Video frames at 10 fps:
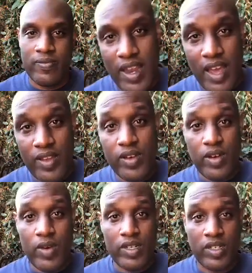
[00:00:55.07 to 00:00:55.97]
Now your
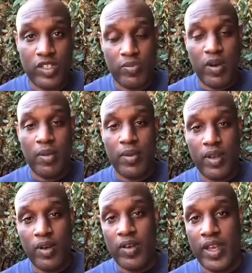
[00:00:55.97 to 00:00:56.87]
question is probably,
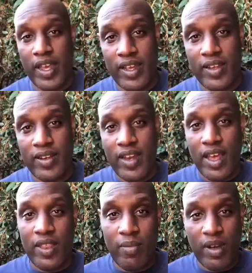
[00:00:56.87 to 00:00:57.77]
okay,
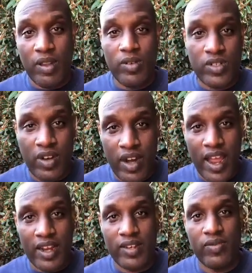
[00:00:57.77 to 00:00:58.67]
now that my glutes aren't
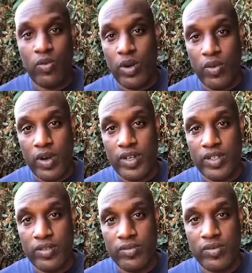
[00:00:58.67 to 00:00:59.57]
active, what do I do?